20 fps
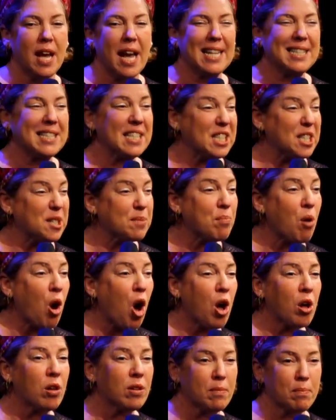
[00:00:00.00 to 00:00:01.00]
It's a
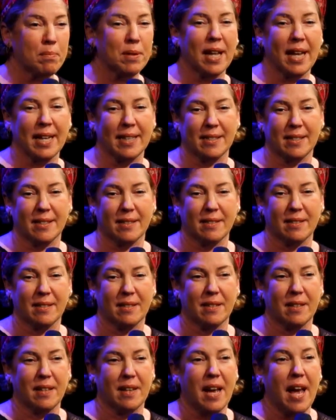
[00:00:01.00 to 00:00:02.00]
small place.
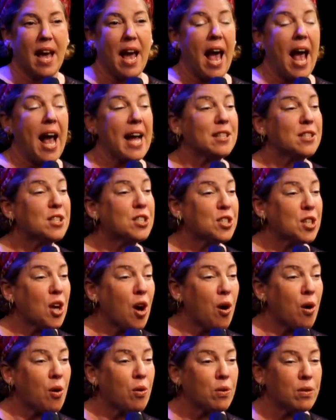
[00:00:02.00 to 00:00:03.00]
And
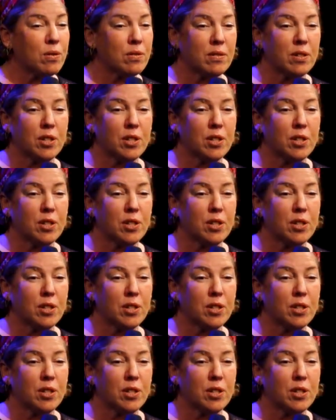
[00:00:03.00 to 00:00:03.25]
so